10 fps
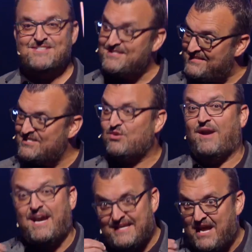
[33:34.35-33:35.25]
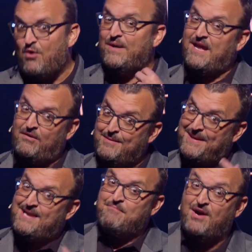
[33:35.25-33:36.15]
Isn't this great? Now we not only
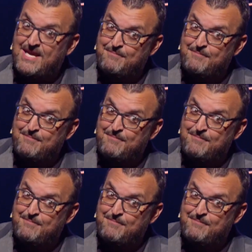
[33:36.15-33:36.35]
paid money,